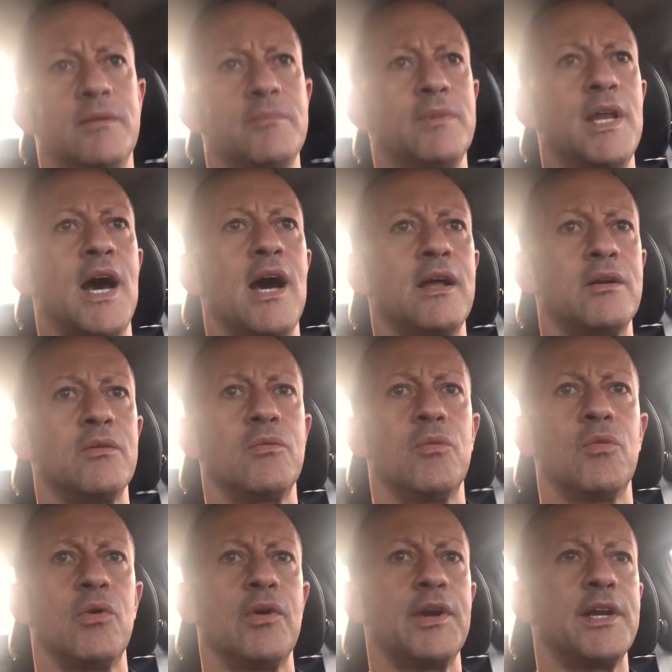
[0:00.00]
Not
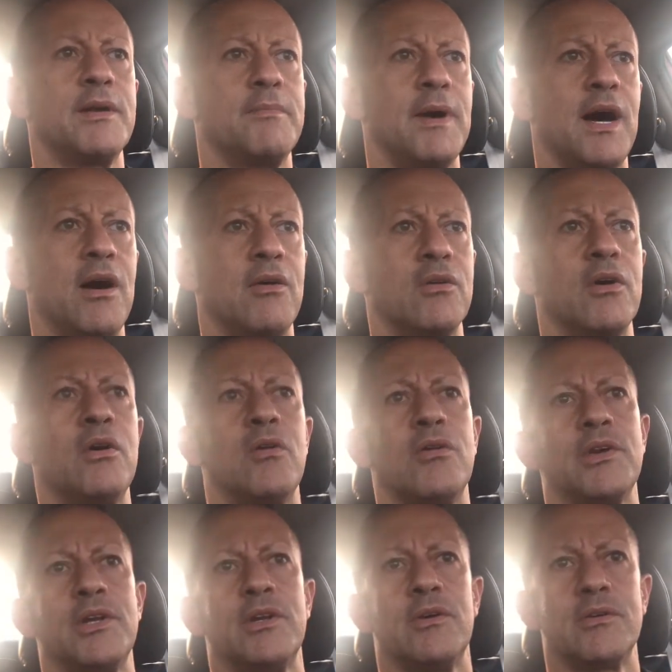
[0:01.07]
worried about, oh,
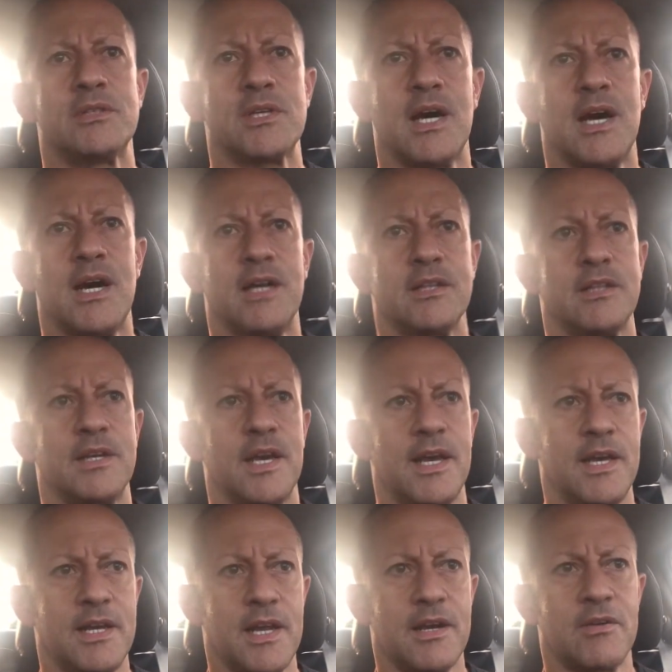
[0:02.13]
you know, it's a holiday
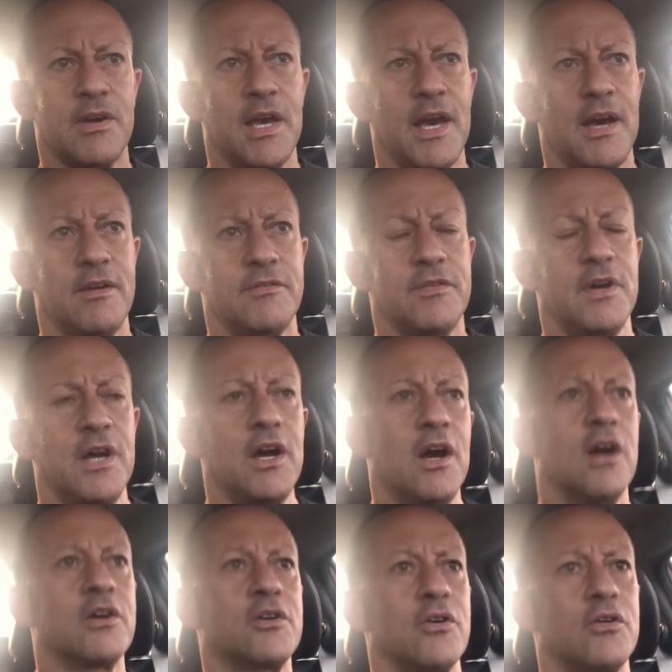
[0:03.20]
and I don't have
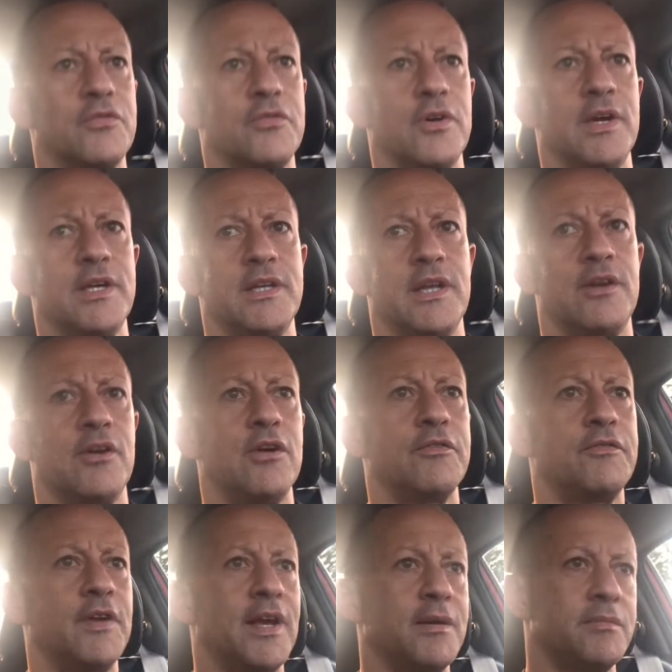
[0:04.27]
a girlfriend and her
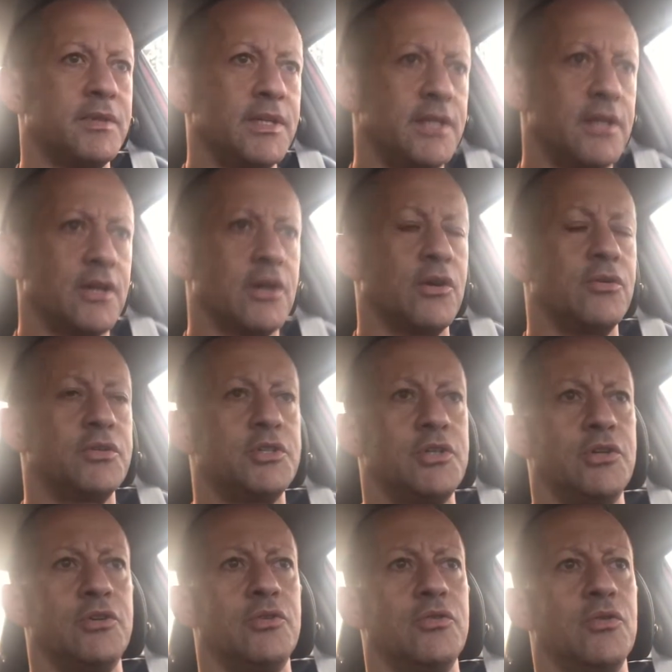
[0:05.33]
family to go
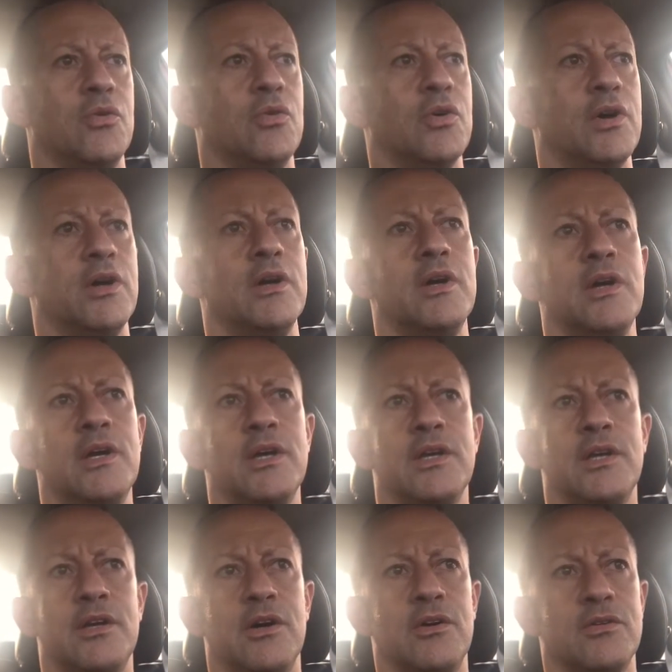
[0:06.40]
to, or,
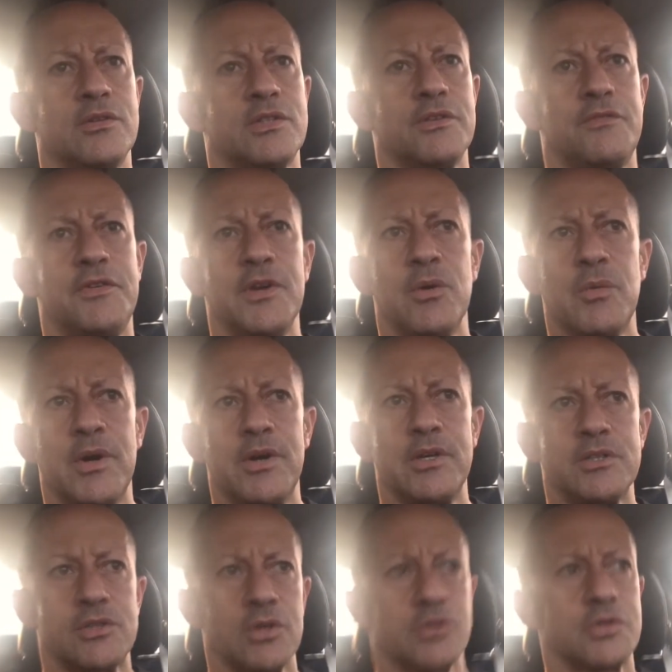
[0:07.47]
you know, to feel weird in
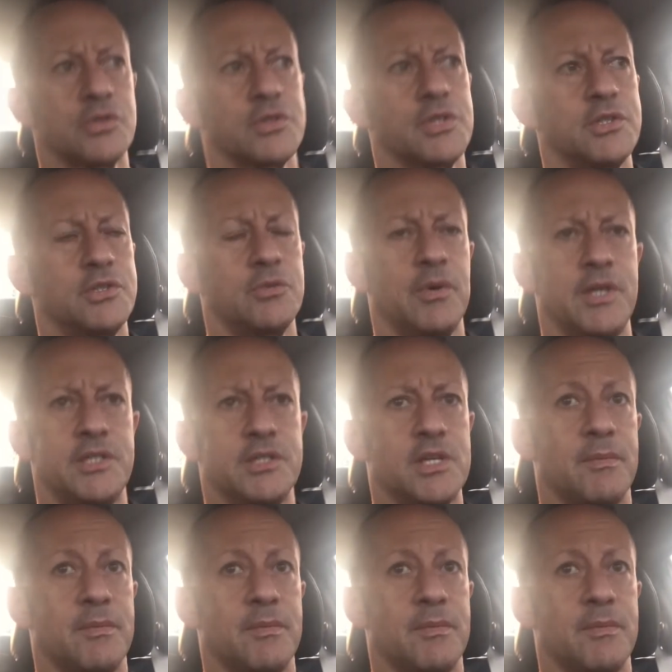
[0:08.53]
social situations.